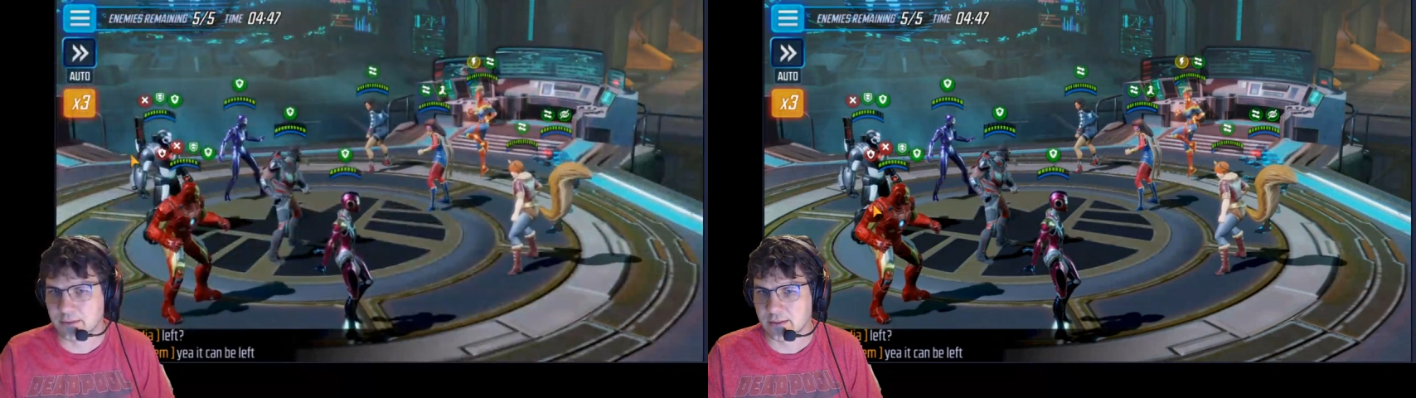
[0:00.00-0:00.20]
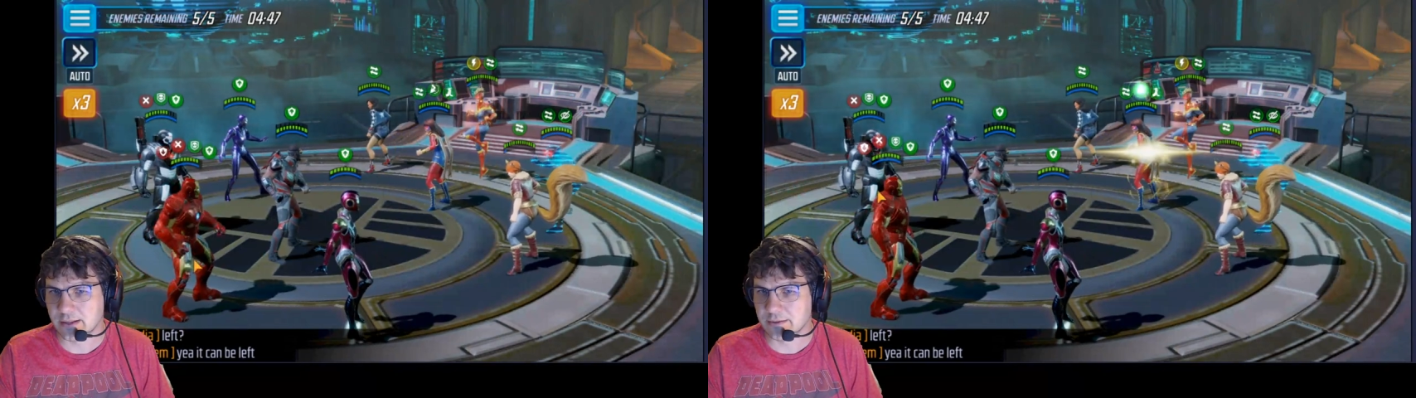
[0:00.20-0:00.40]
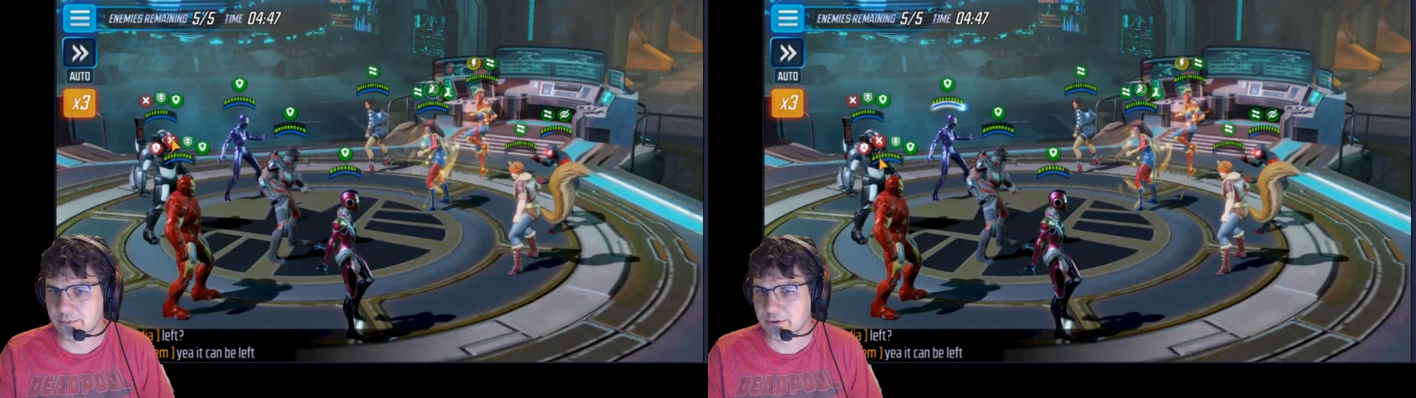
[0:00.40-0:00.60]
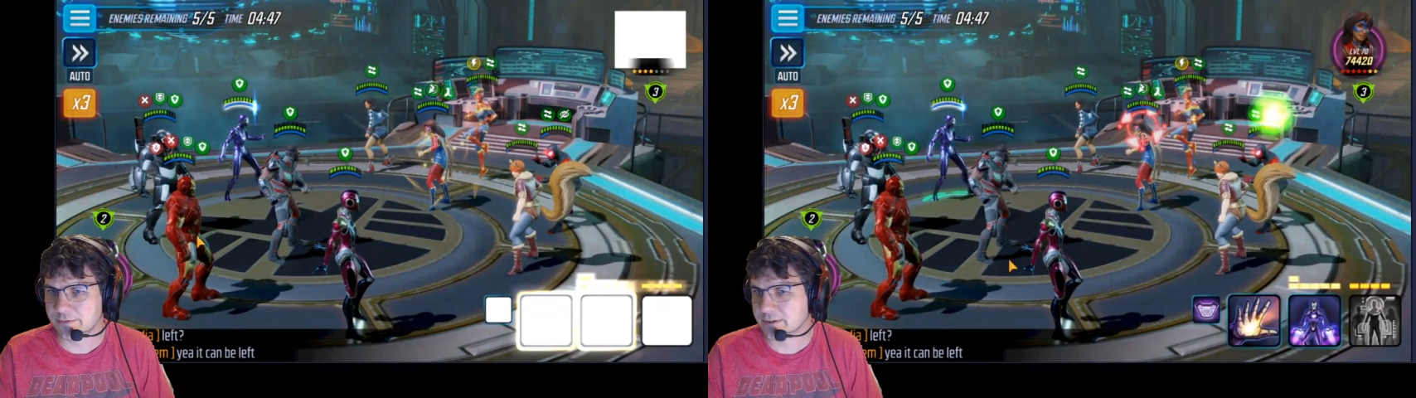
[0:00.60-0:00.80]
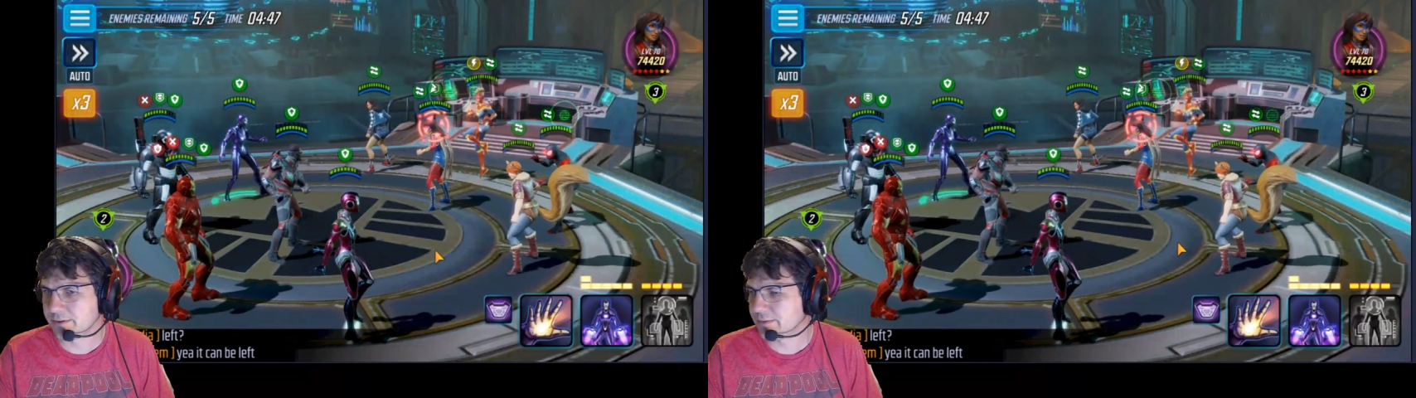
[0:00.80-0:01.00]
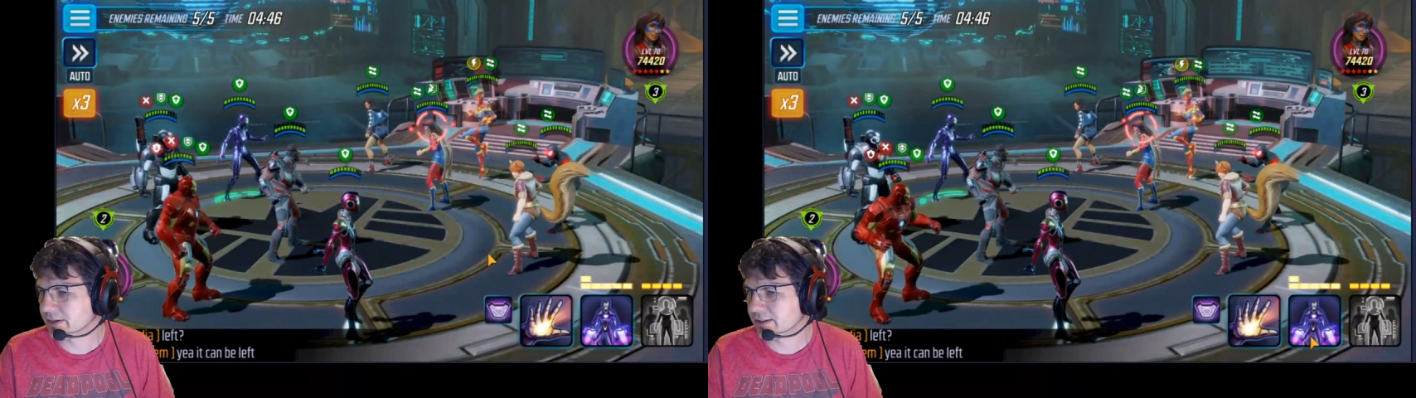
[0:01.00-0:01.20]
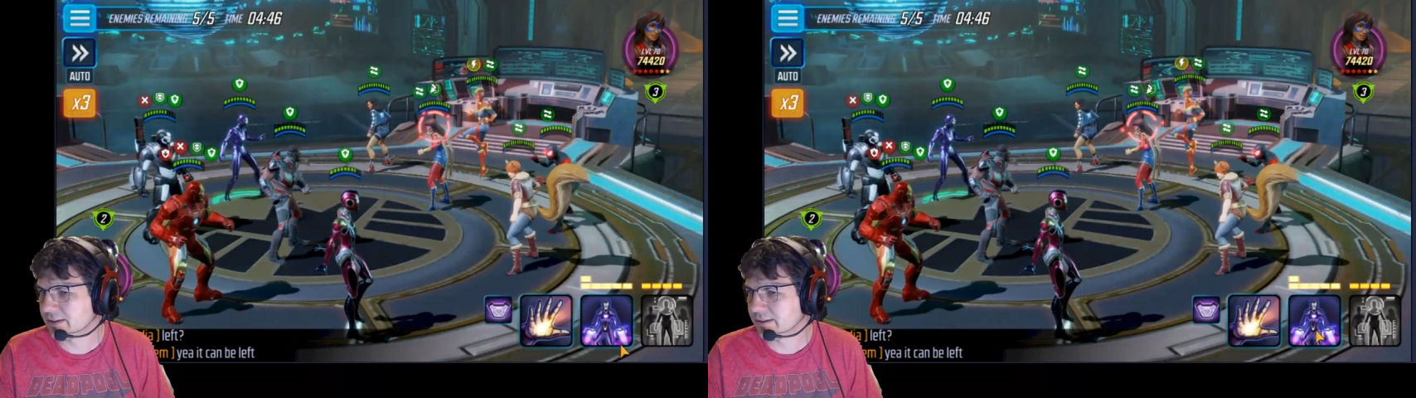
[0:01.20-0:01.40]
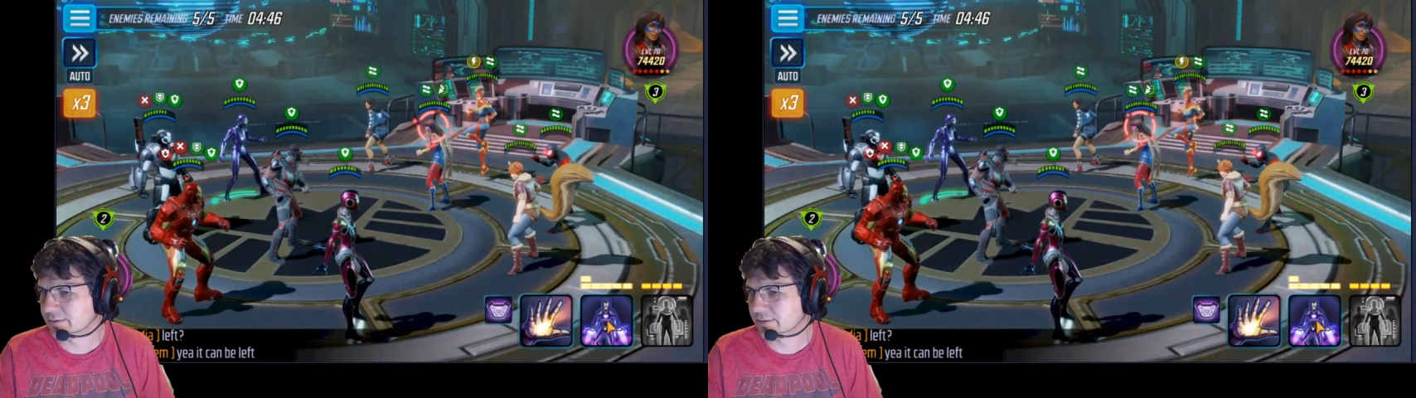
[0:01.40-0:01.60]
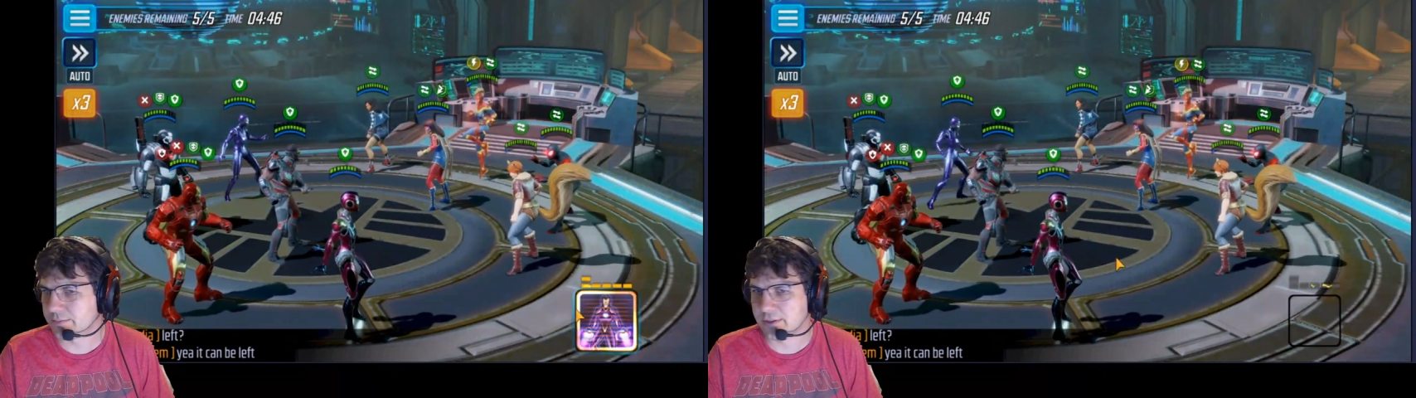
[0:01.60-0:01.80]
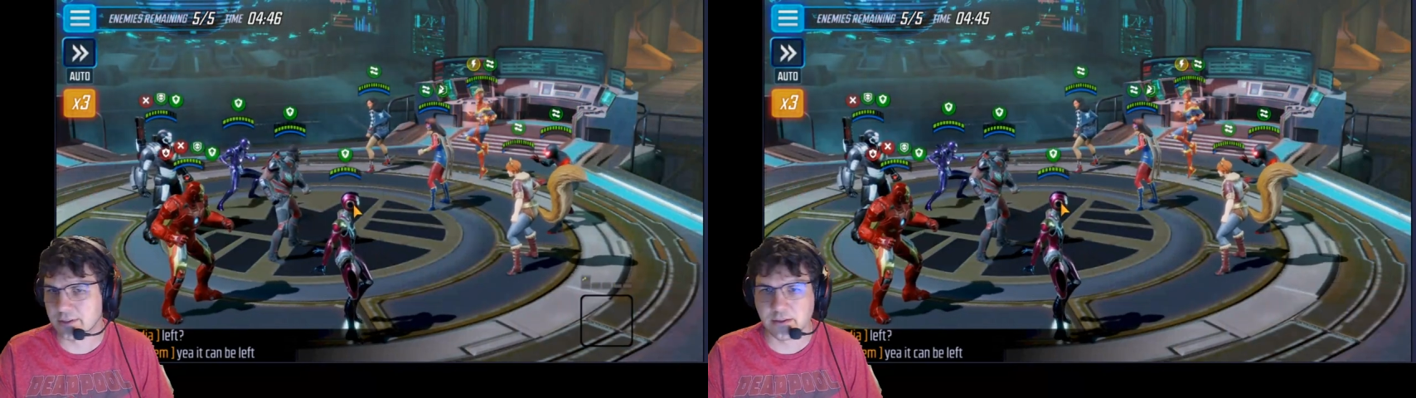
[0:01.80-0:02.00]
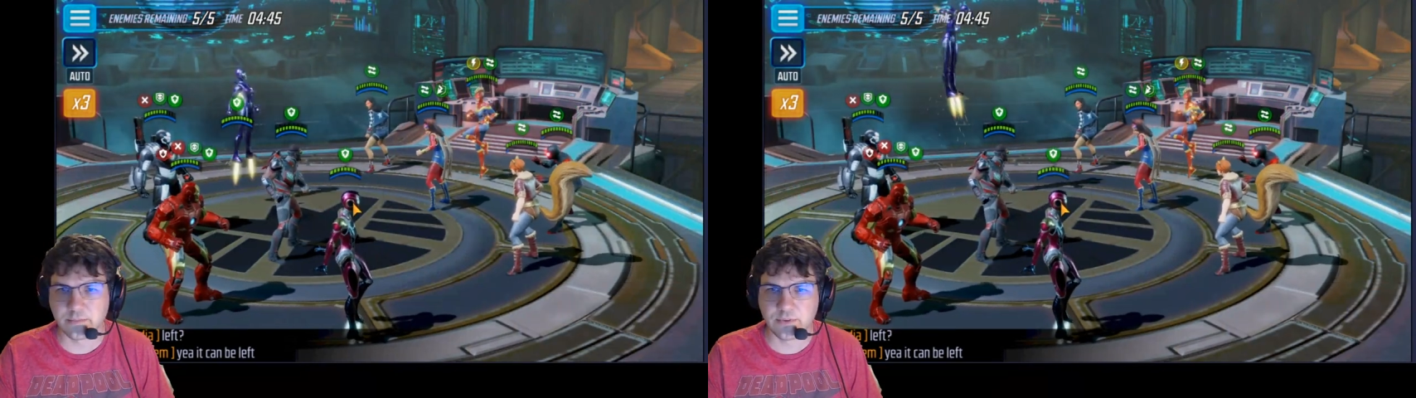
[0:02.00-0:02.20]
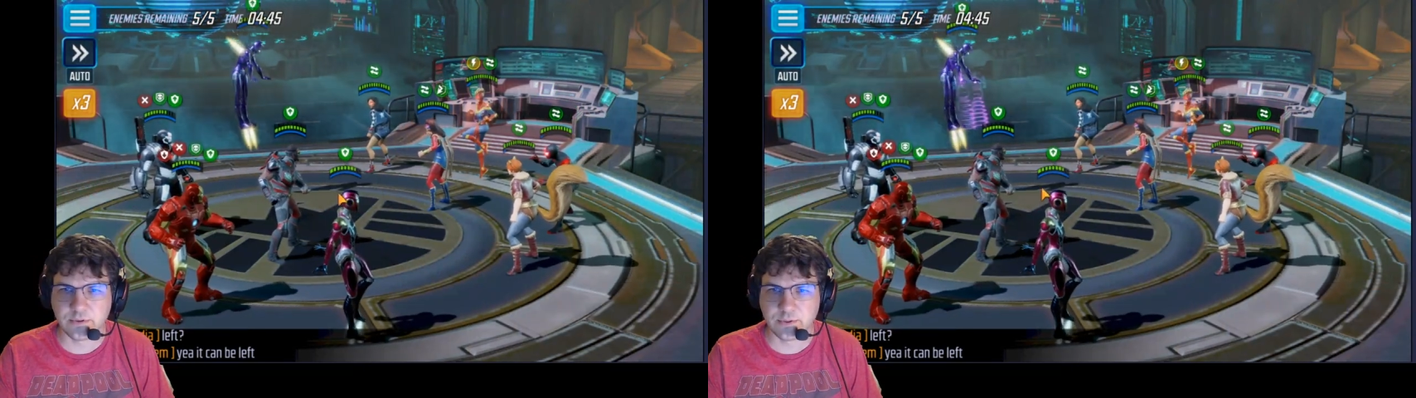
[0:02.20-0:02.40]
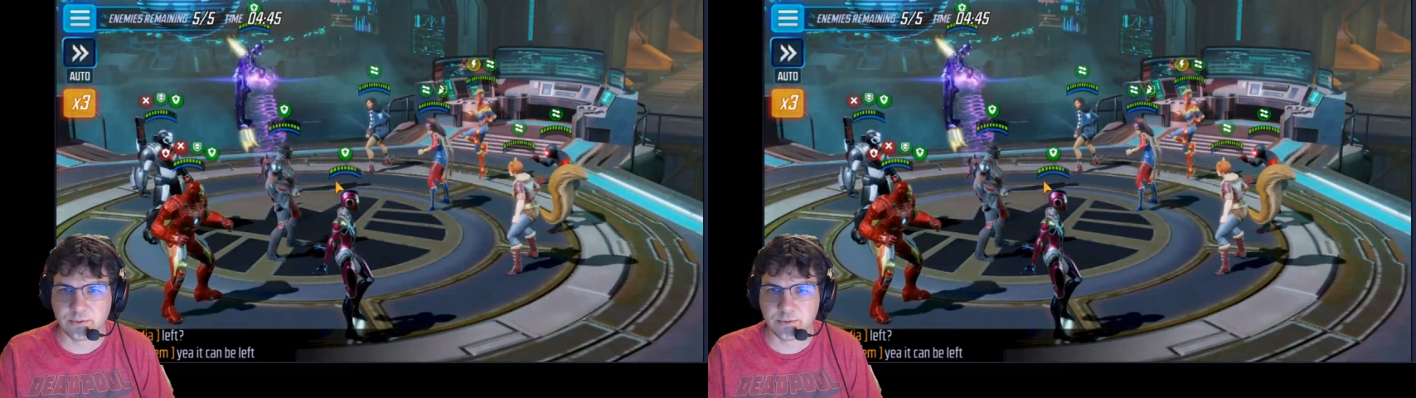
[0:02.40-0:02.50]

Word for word: That's perfect. We got the disrupts on them too,